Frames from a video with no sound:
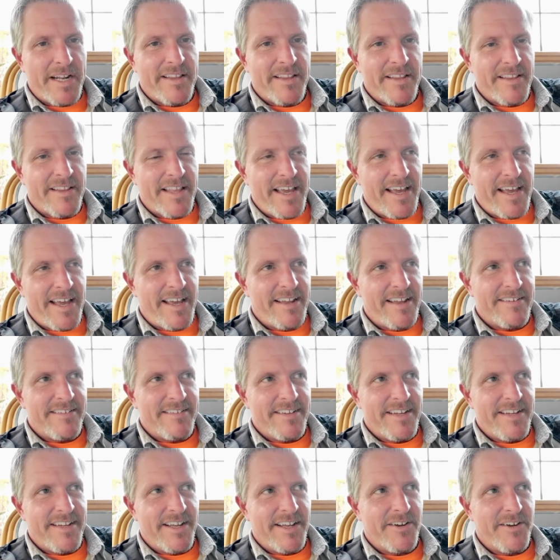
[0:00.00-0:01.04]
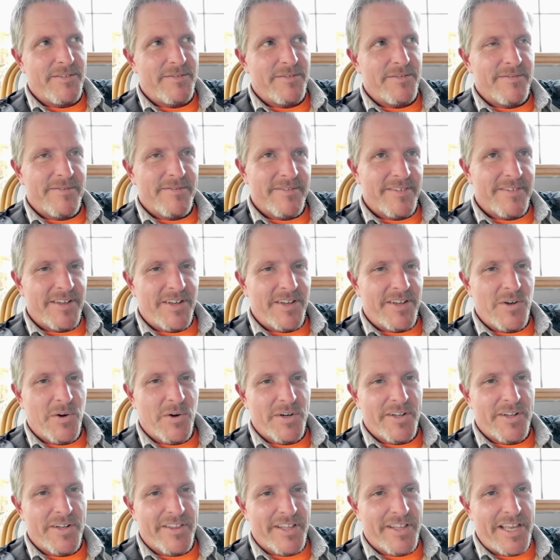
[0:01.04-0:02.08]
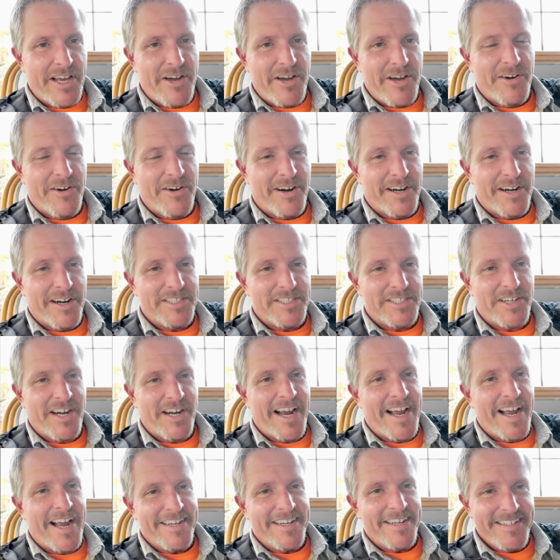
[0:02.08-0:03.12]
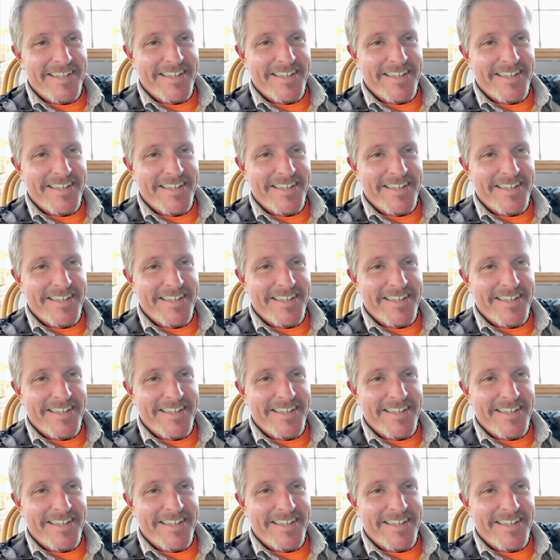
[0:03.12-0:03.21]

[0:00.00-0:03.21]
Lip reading: than that, going to the go-kart track.